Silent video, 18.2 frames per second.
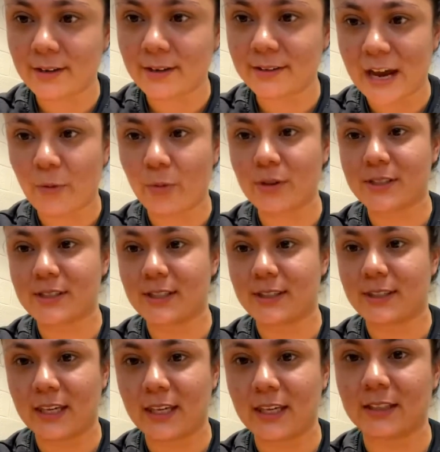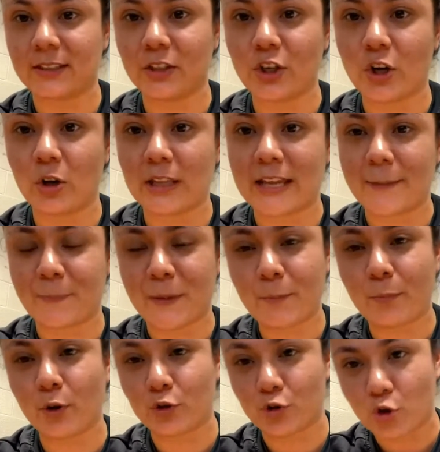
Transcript: That was the thing, you know, like, people